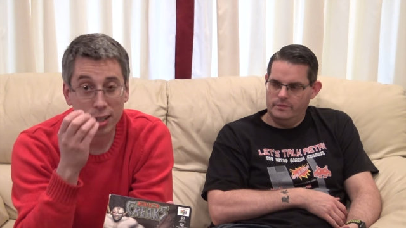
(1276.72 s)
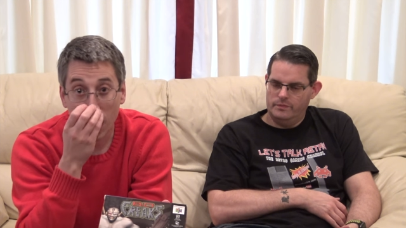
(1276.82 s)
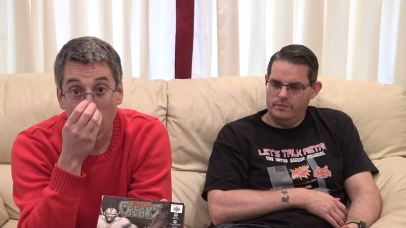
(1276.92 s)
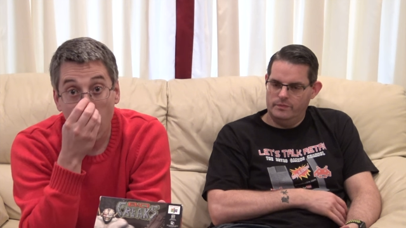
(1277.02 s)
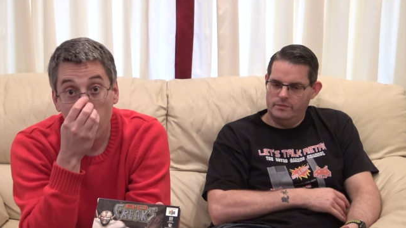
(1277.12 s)

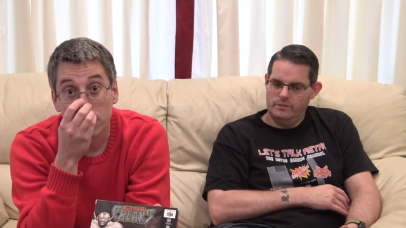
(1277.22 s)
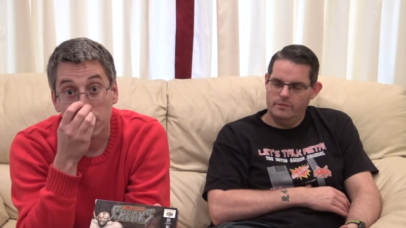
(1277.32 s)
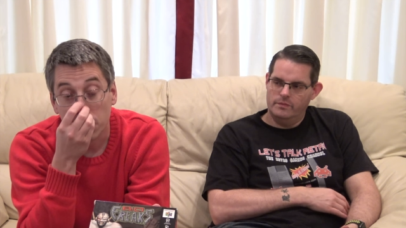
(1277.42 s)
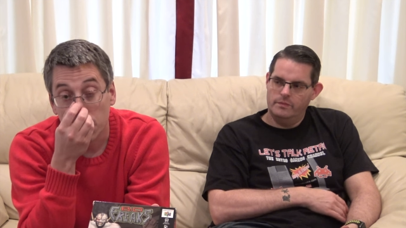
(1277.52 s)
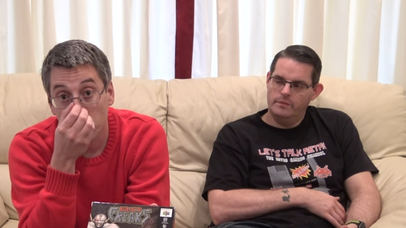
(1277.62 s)
Speaker 1: loads
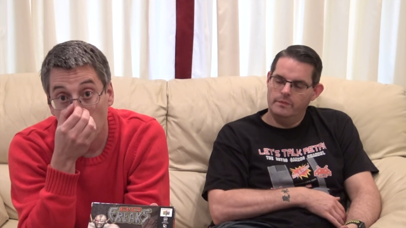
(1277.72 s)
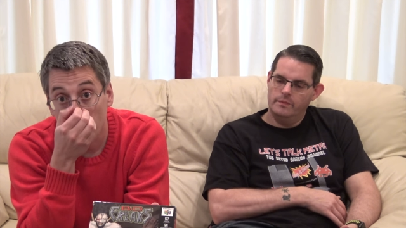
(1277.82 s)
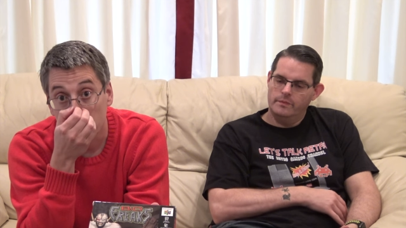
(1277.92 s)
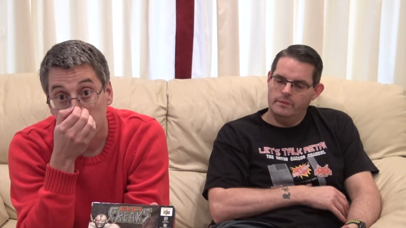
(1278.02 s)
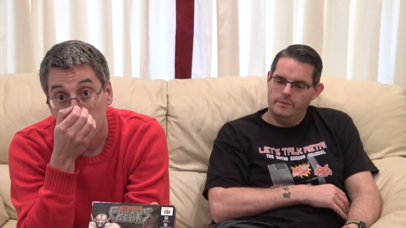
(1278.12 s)
of people
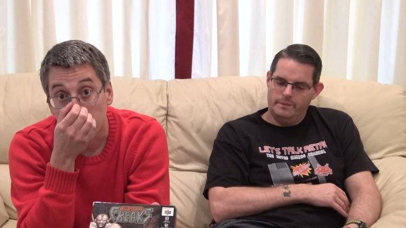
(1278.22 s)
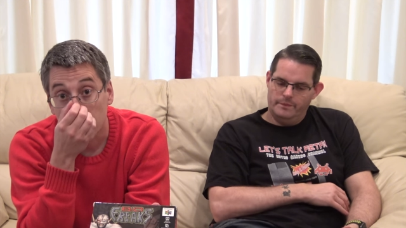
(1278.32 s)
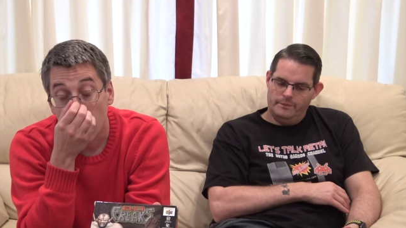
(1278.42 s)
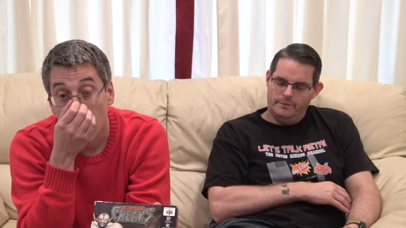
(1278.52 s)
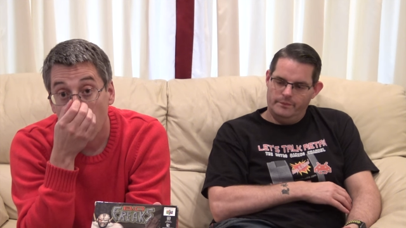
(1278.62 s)
commented.
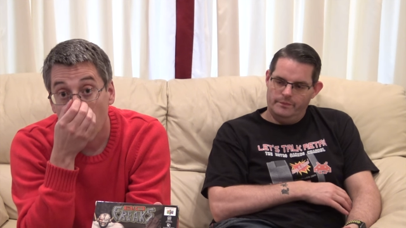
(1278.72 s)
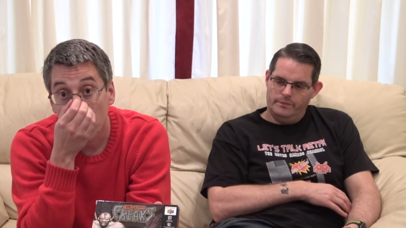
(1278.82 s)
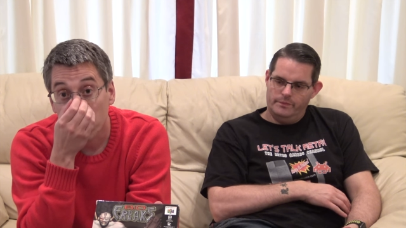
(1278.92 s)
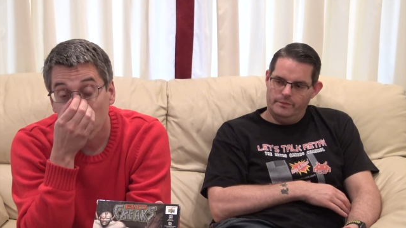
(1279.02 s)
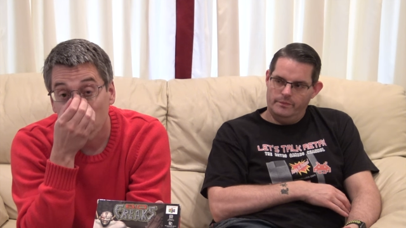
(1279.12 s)

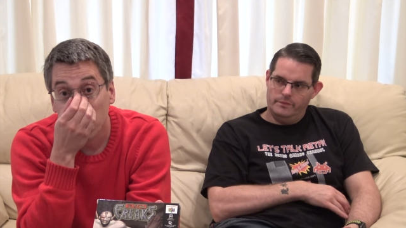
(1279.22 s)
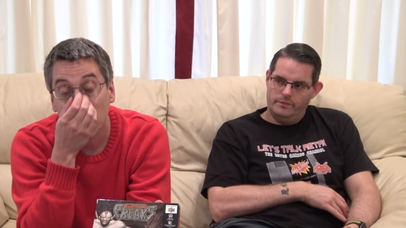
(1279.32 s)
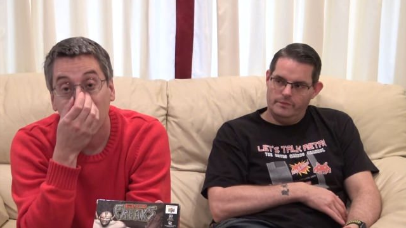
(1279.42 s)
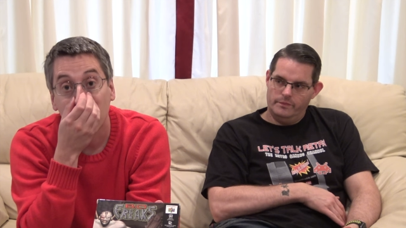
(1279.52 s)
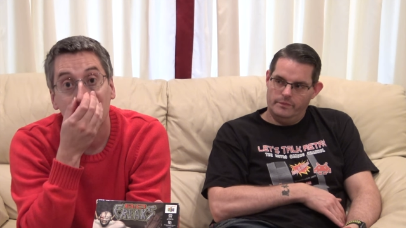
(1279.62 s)

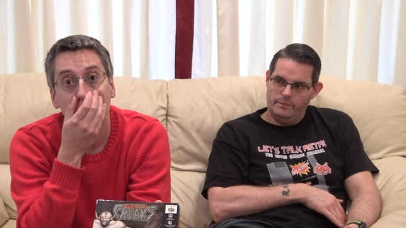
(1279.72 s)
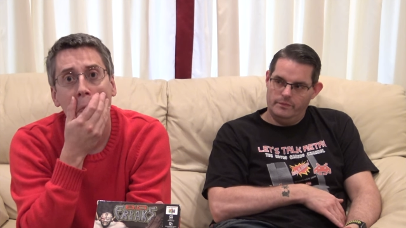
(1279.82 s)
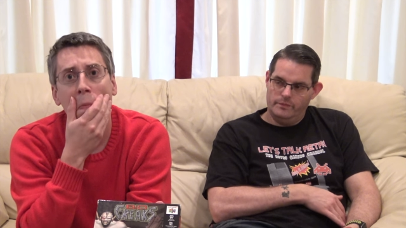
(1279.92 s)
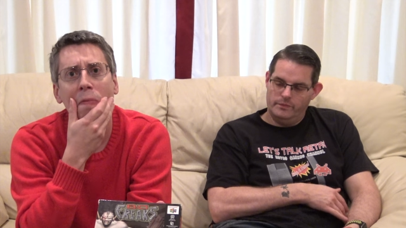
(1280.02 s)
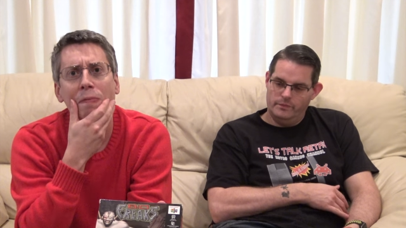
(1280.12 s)
Probably
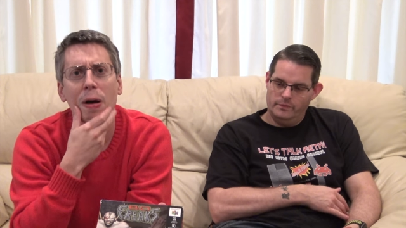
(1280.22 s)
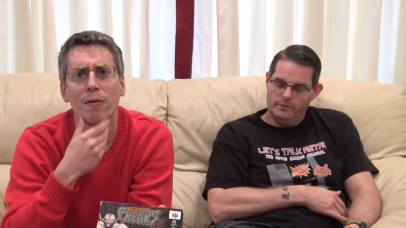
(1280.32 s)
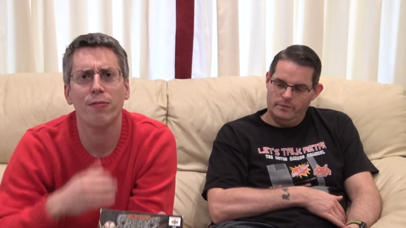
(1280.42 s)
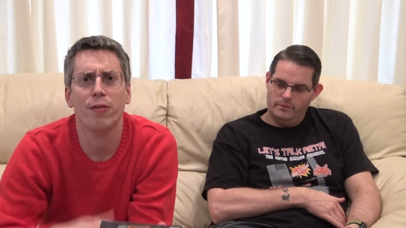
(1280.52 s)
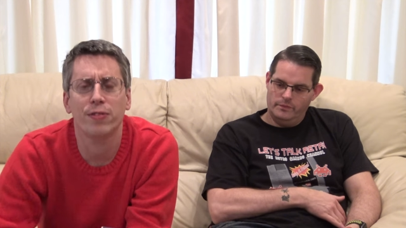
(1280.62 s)
about
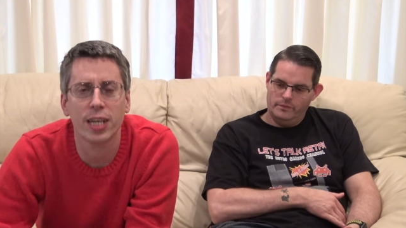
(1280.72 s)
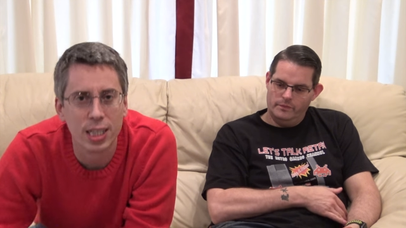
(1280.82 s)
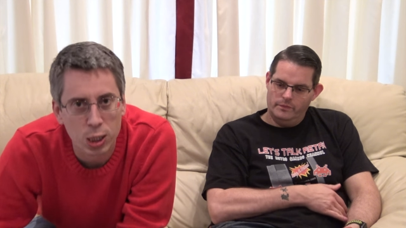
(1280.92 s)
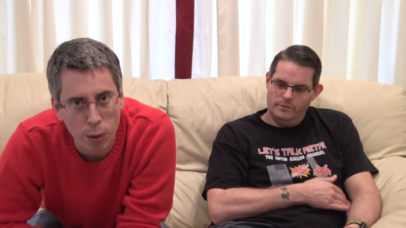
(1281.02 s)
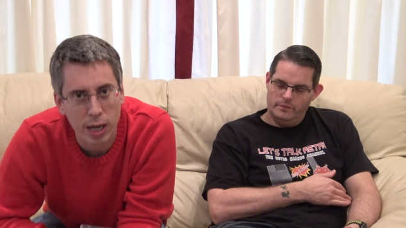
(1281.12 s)

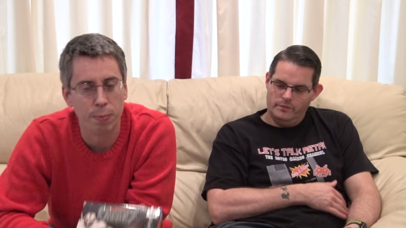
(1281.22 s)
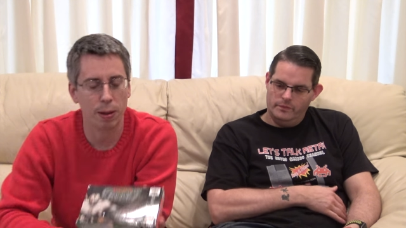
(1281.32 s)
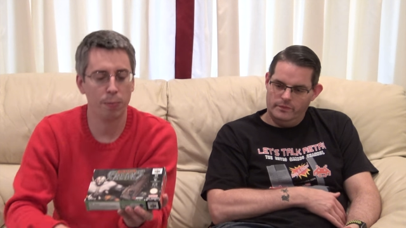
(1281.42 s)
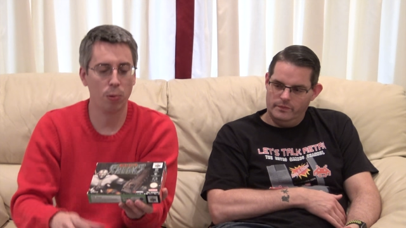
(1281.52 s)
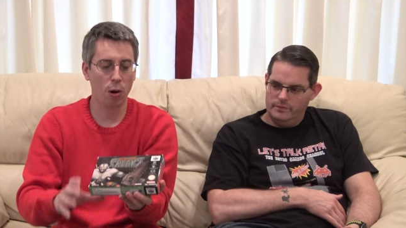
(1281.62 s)
15, 20
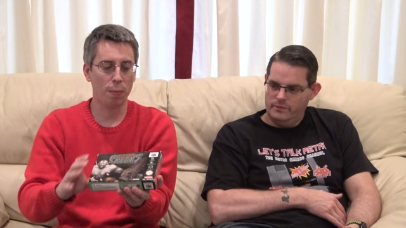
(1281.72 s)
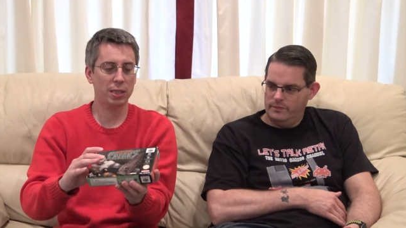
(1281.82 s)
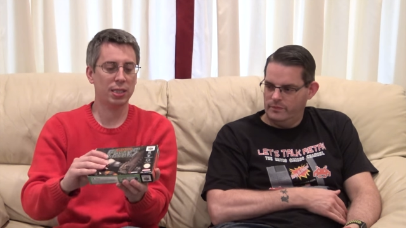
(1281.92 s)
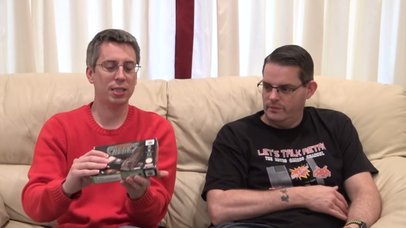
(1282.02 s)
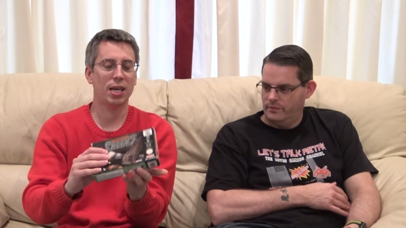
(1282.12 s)
people
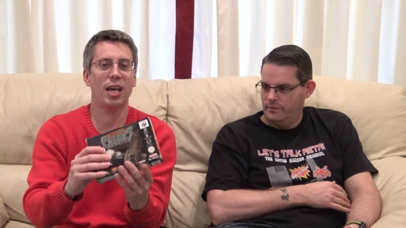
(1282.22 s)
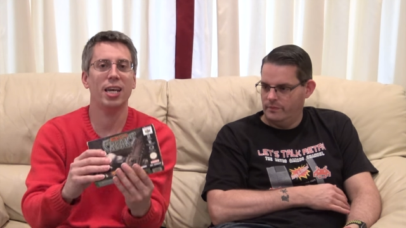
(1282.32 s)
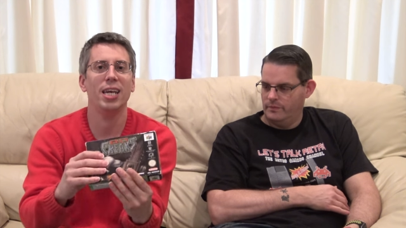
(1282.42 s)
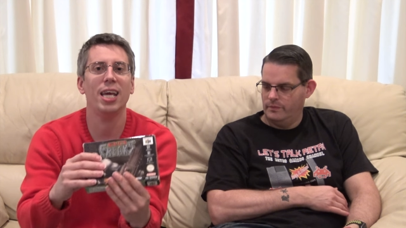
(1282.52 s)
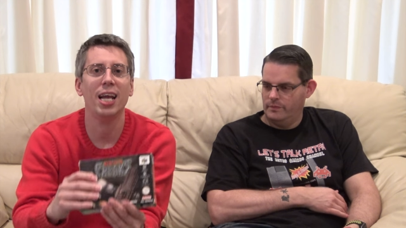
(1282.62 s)
commented, and
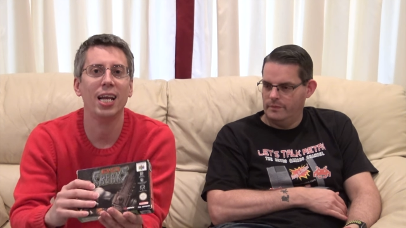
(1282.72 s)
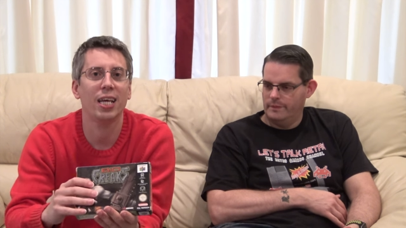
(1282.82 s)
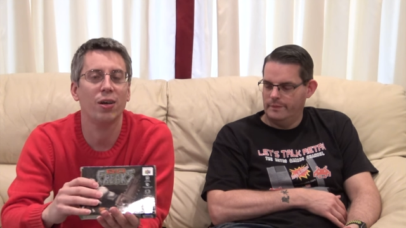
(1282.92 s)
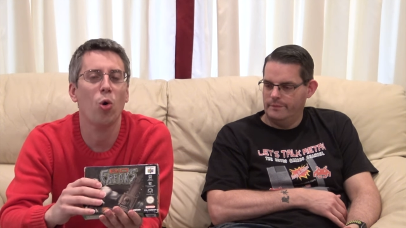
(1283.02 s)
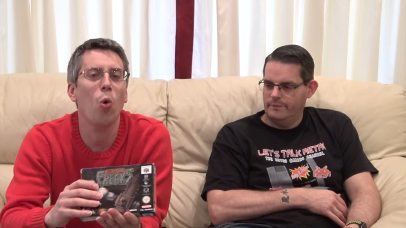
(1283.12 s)

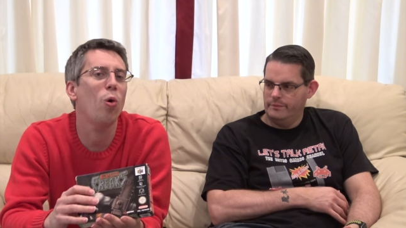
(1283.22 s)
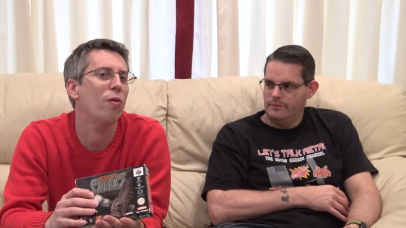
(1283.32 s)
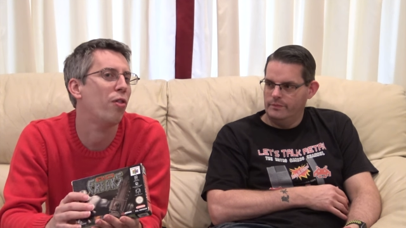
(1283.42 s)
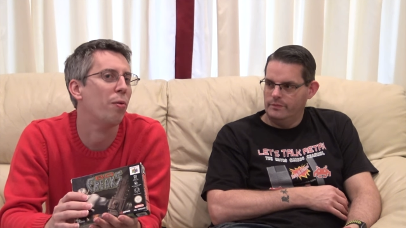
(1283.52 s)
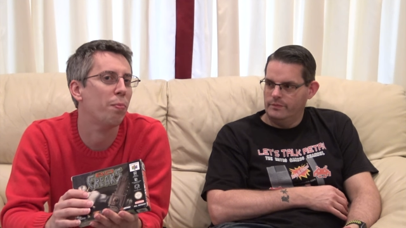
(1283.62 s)
nearly all
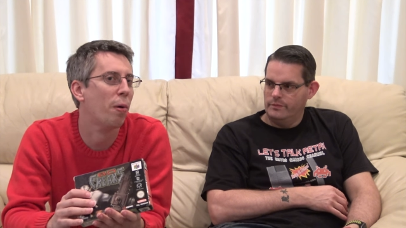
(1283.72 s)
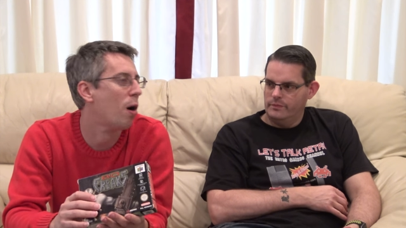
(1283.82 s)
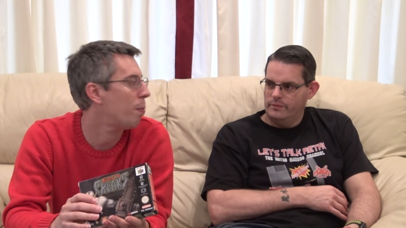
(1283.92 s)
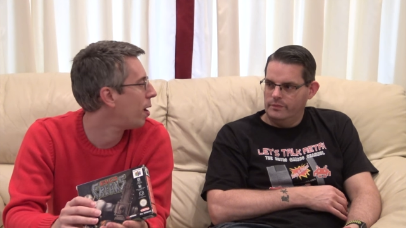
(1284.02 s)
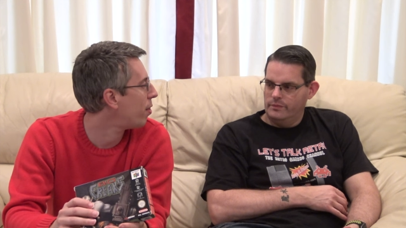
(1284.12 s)
of them,
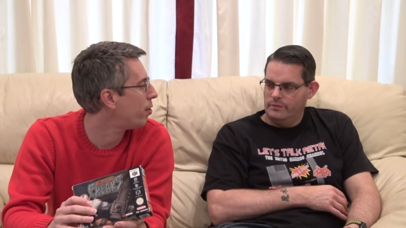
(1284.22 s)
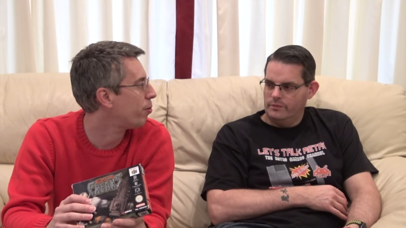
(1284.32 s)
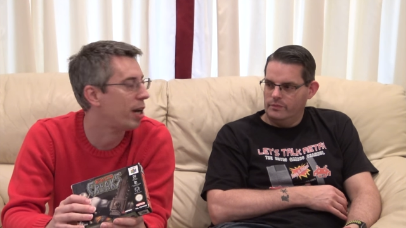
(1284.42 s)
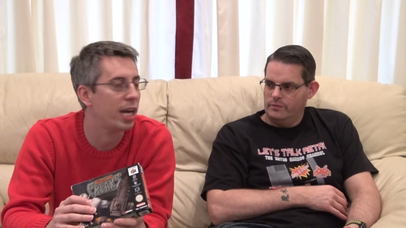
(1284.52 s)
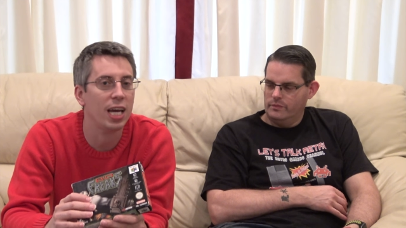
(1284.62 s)
bar about
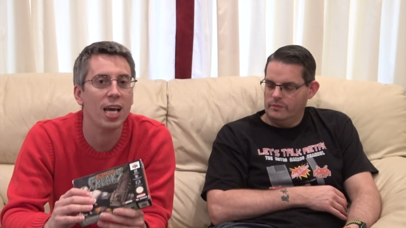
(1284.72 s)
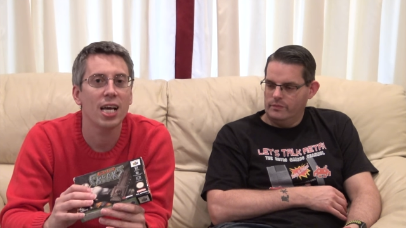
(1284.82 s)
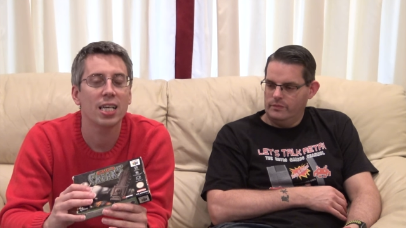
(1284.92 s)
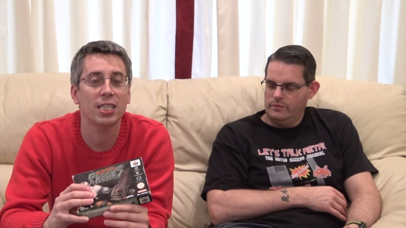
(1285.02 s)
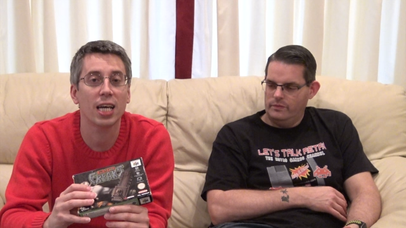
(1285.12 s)
three,
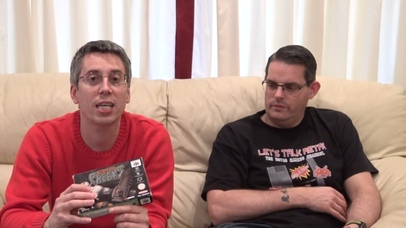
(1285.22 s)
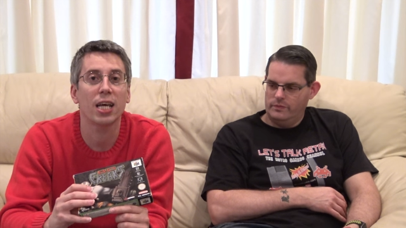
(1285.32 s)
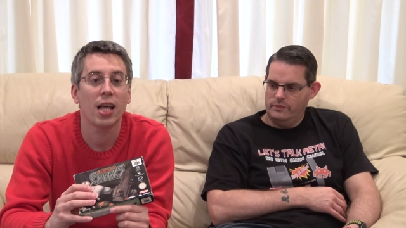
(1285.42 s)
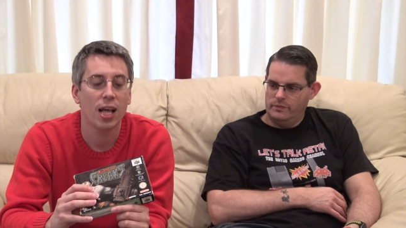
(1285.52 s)
said,